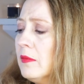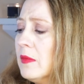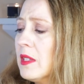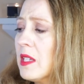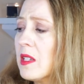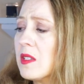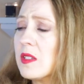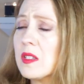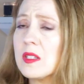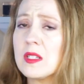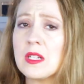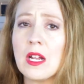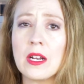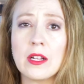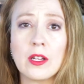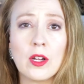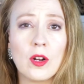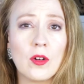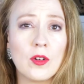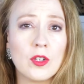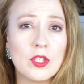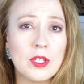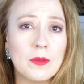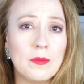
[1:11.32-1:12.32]
this is not
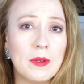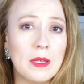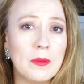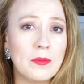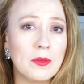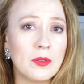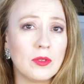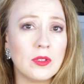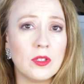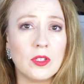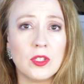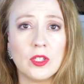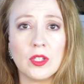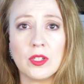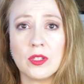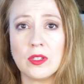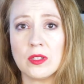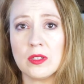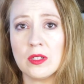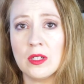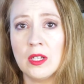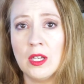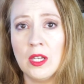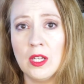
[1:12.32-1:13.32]
encouraging people to
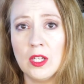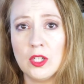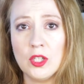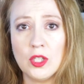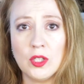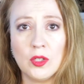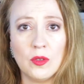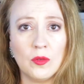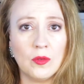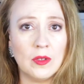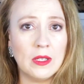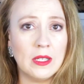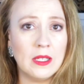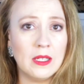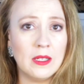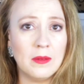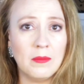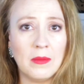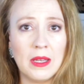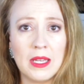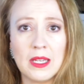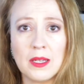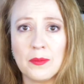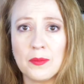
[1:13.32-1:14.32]
just tune in
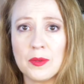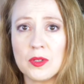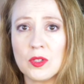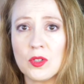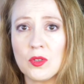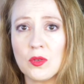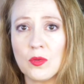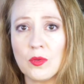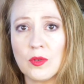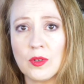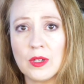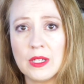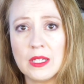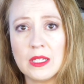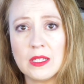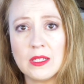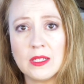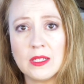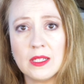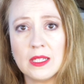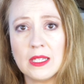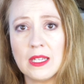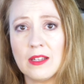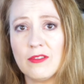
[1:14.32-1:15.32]
and make up a story
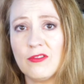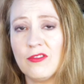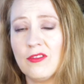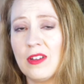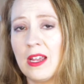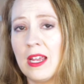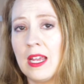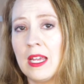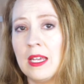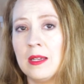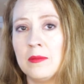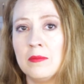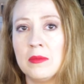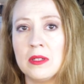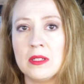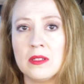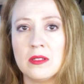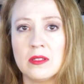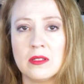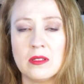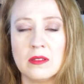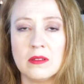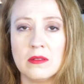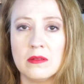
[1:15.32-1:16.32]
to get fame
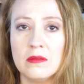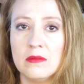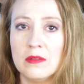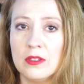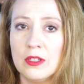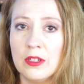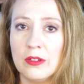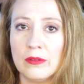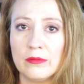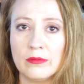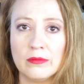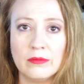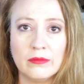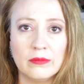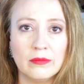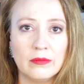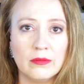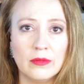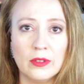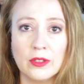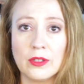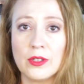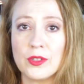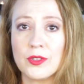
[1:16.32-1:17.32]
and to, you know,
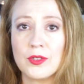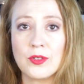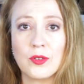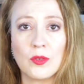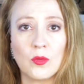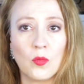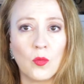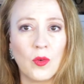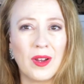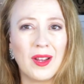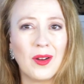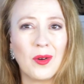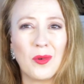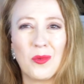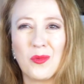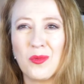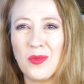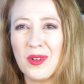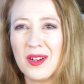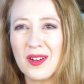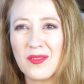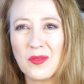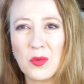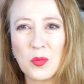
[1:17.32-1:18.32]
look a certain way or
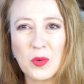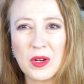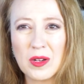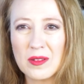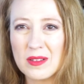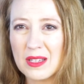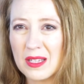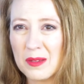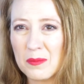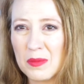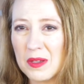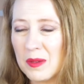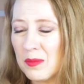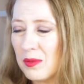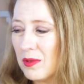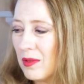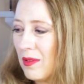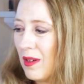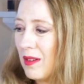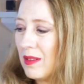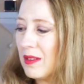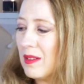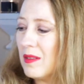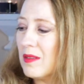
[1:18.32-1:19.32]
whatever weird thing people
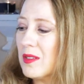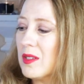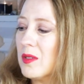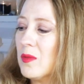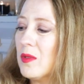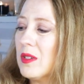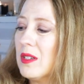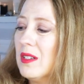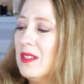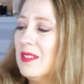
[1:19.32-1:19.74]
are out there doing.